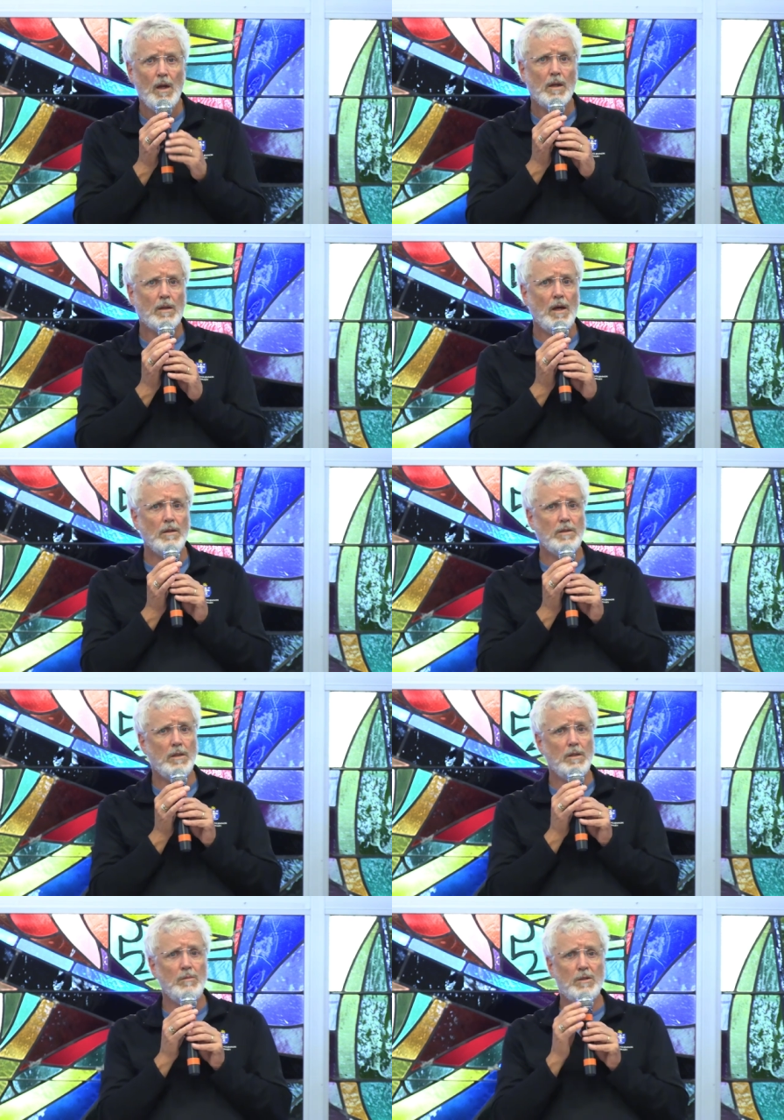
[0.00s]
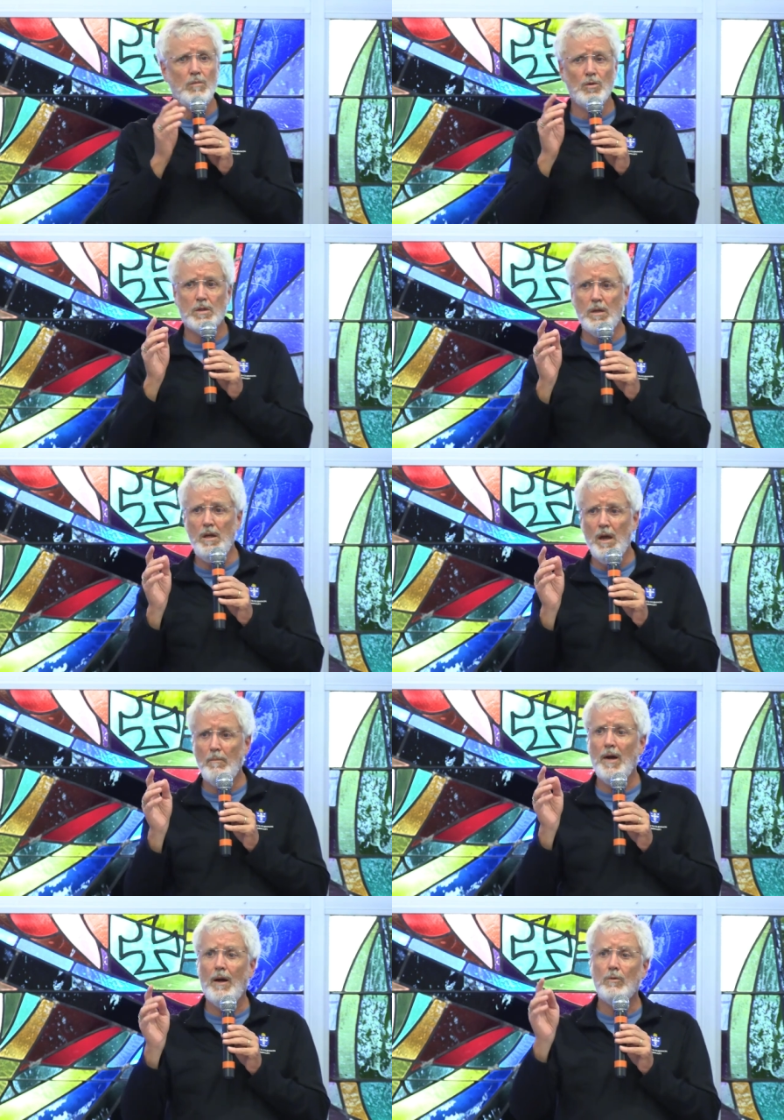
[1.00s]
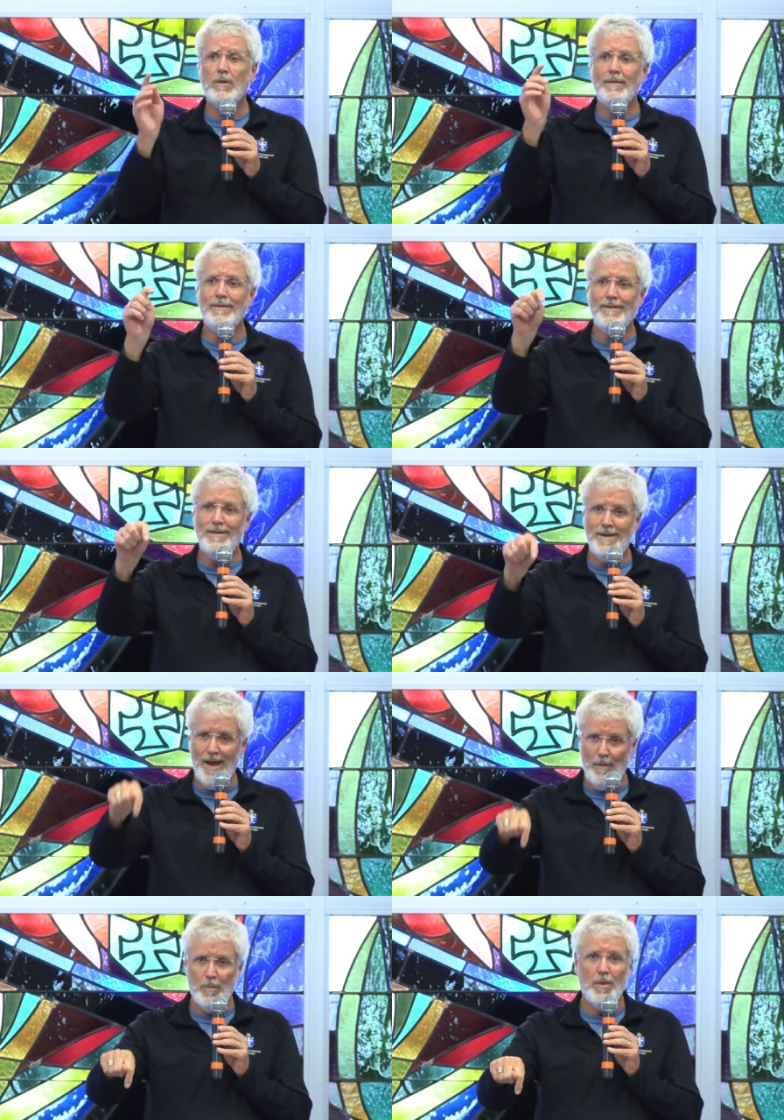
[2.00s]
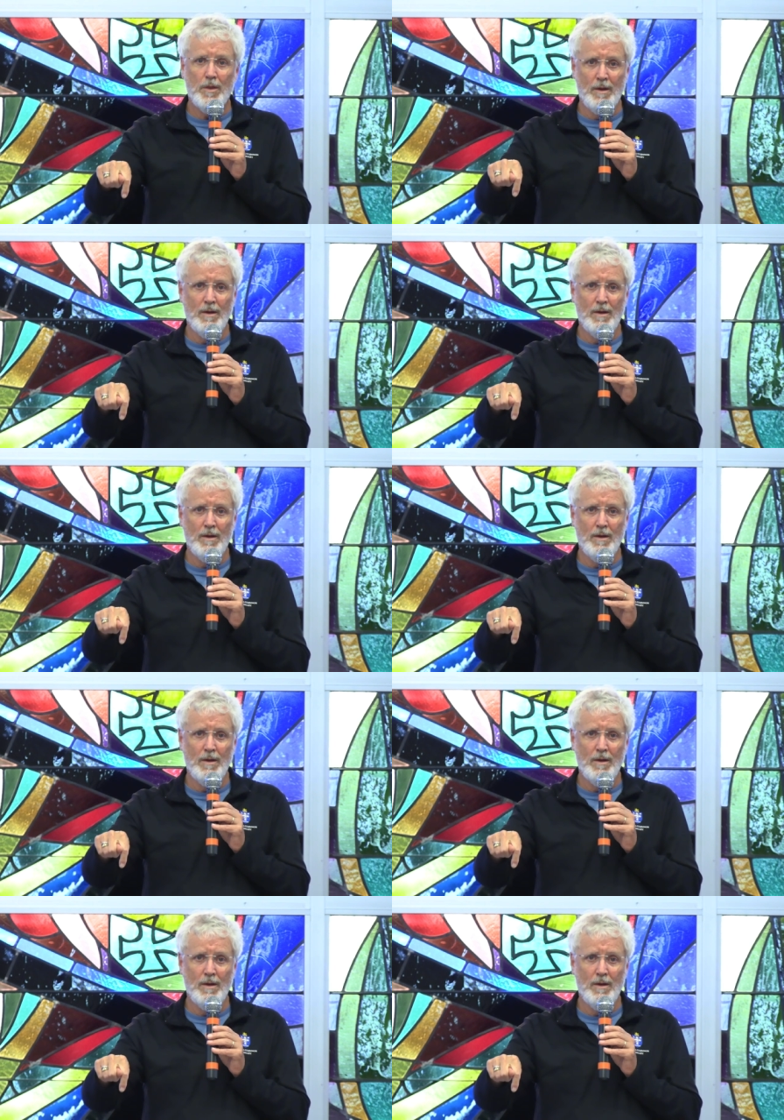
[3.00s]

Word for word: Catholicism is mostly about depth.